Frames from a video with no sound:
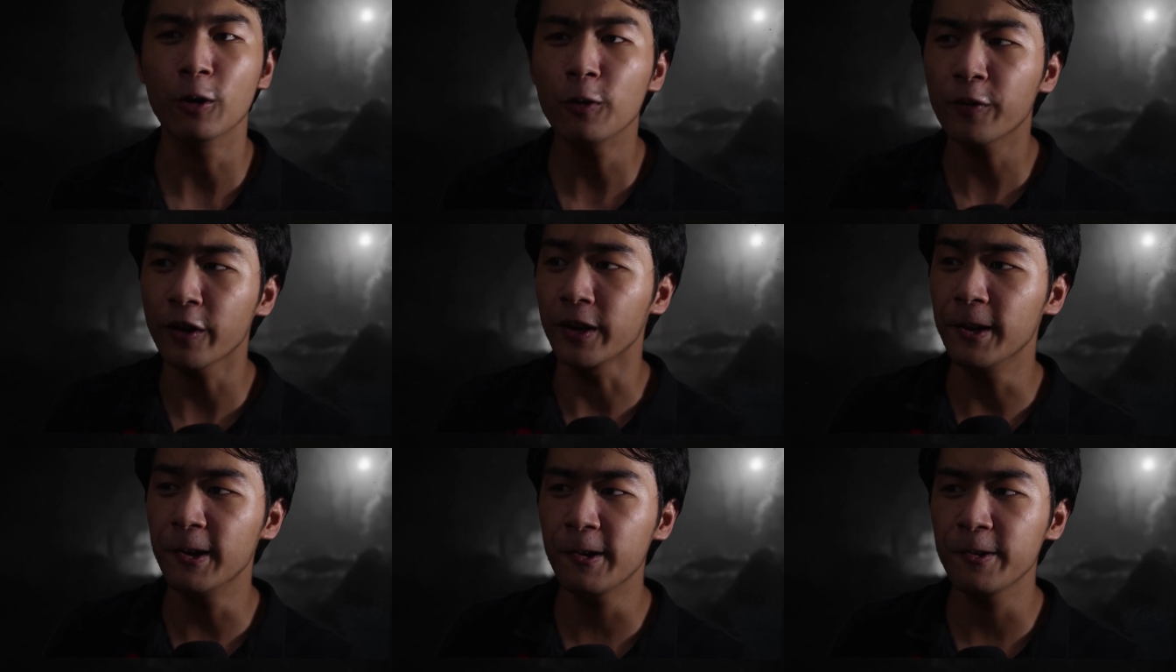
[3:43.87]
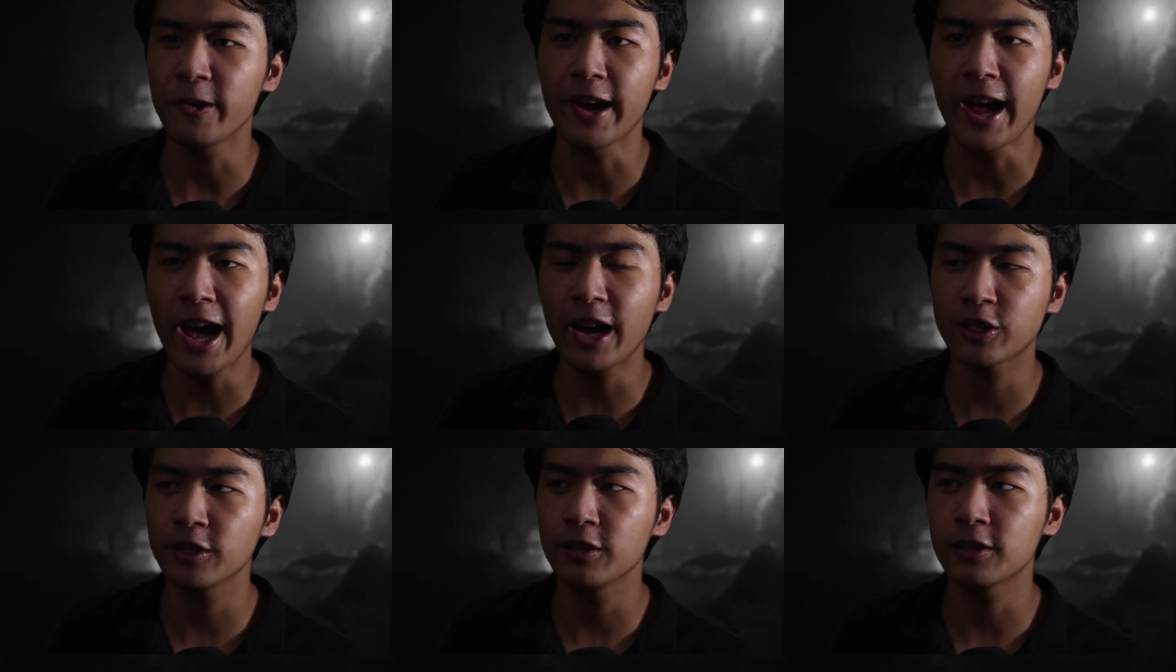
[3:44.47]
Over here, your
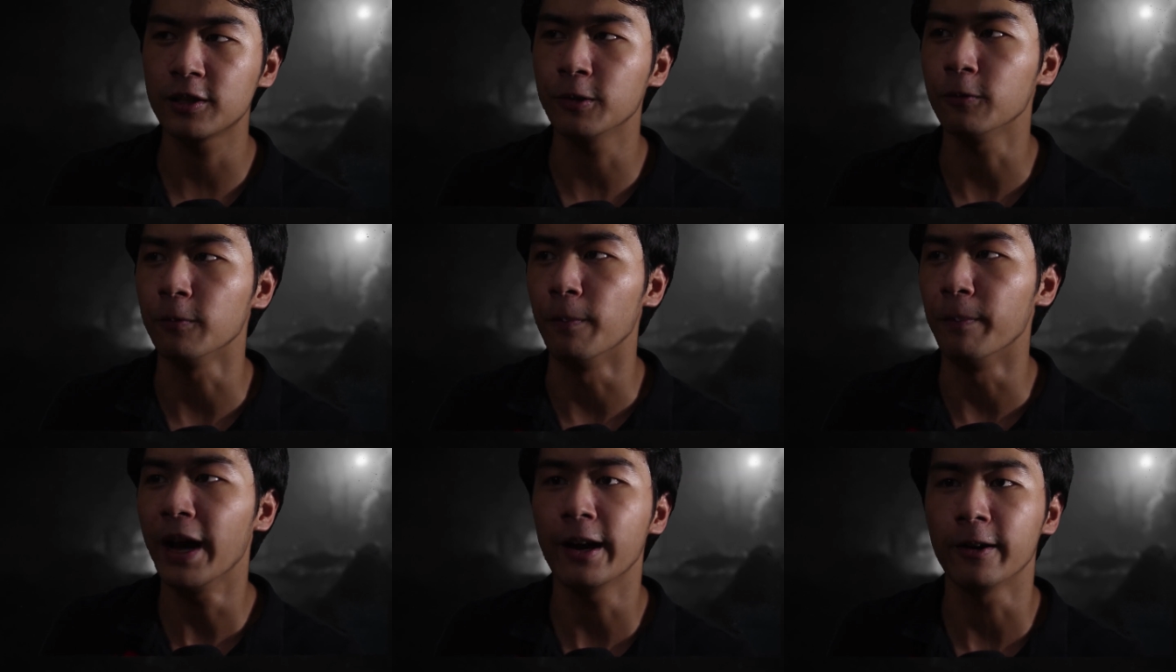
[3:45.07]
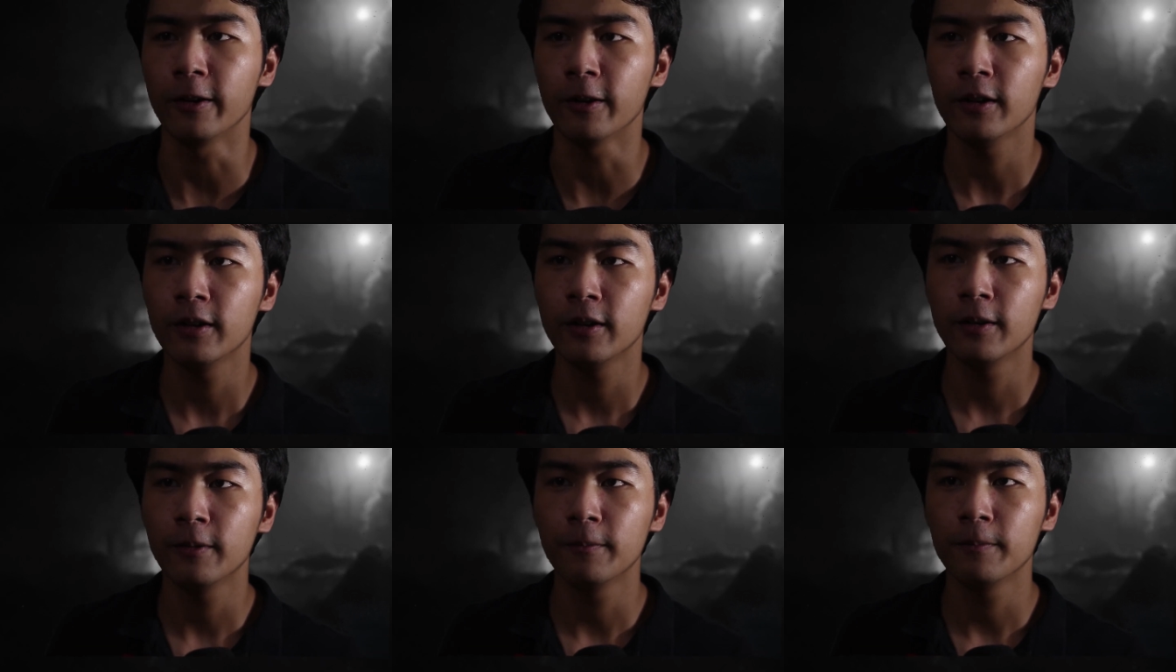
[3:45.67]
actions don't matter
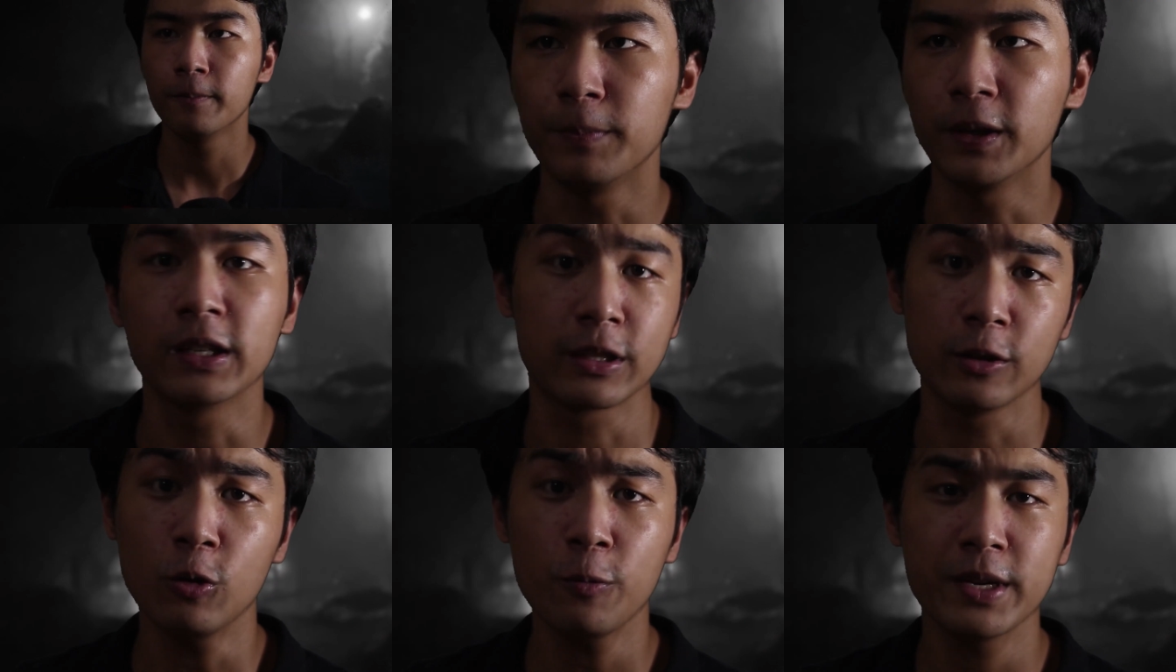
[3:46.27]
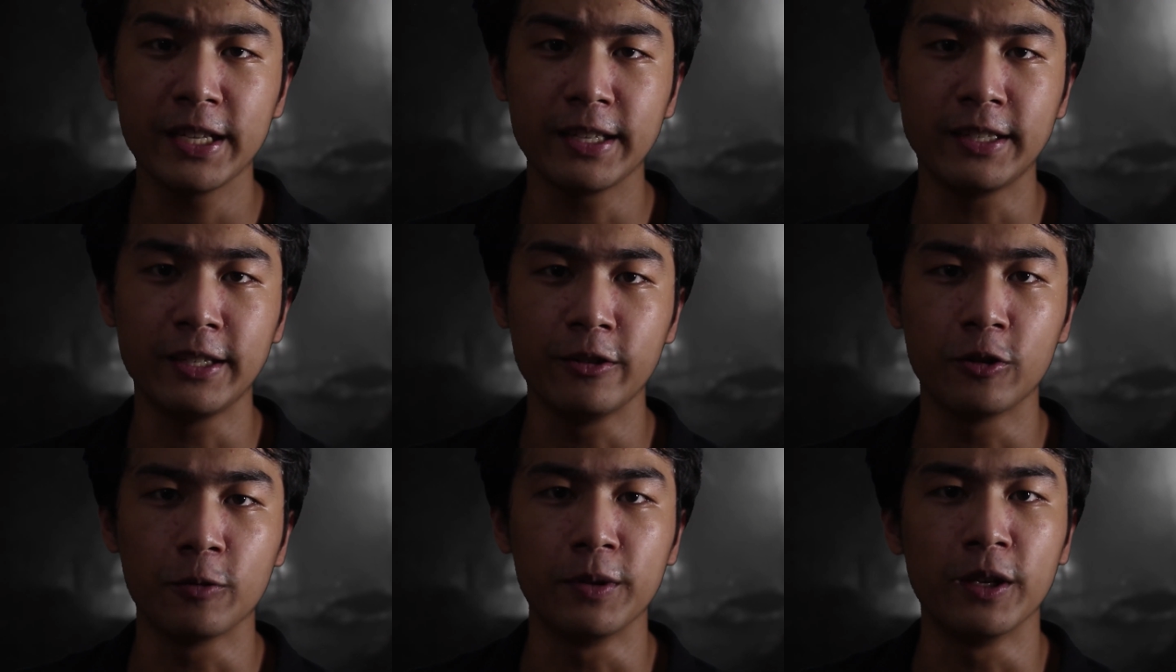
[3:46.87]
because nobody's
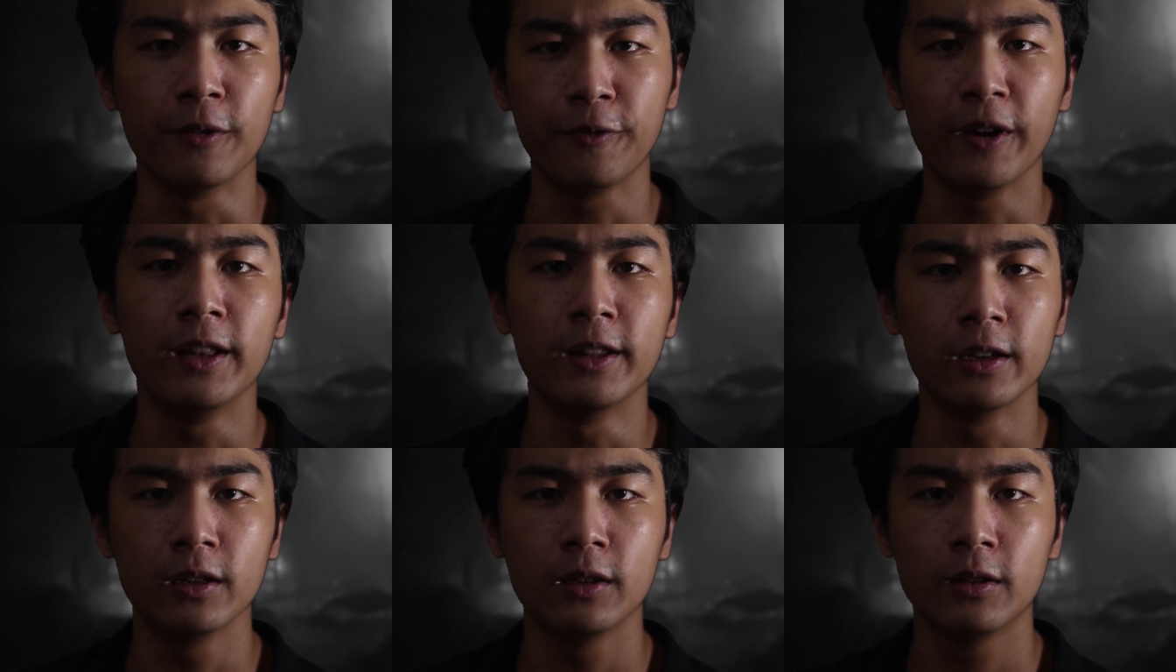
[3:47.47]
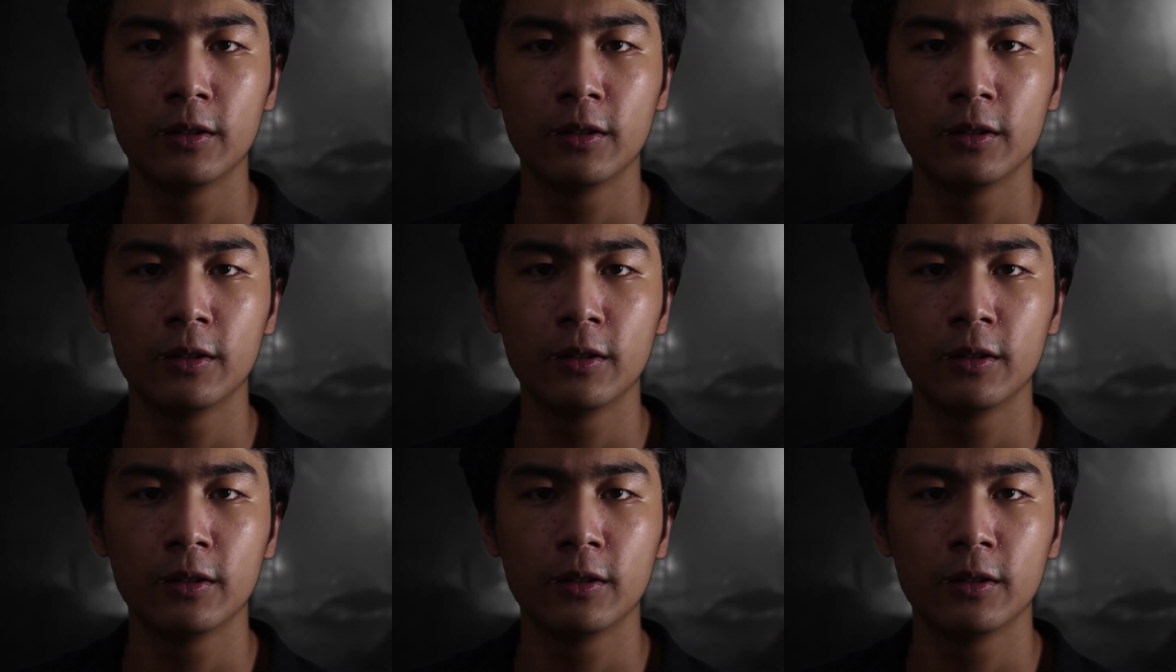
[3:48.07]
here to be offended.